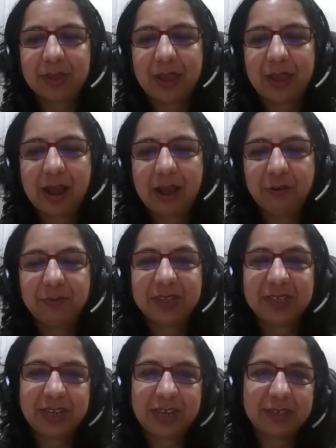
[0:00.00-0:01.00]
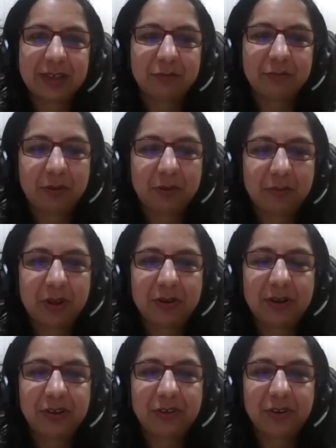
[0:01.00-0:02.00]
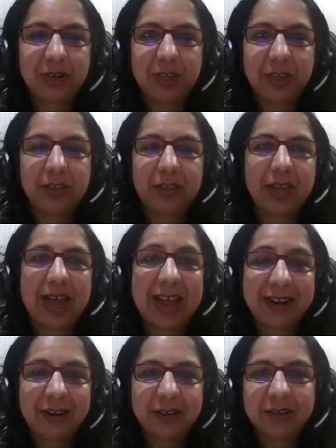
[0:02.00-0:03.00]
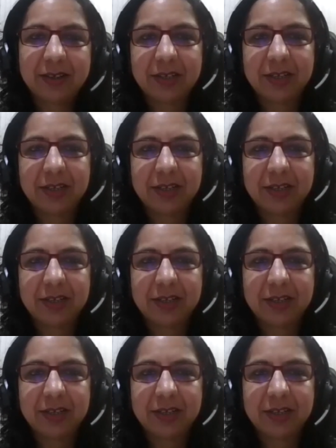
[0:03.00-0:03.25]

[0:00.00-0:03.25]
allowed of mistakes, I'm talking about literally the ideas,